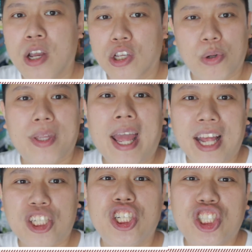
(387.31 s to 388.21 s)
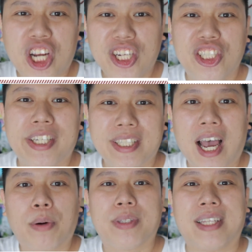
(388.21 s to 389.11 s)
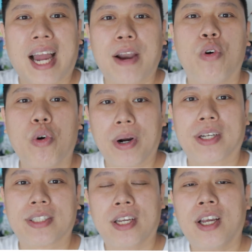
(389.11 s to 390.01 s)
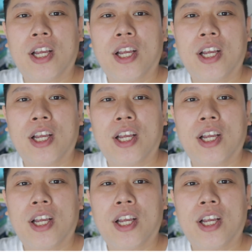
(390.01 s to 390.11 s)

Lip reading: So that actually changes how the die roll works.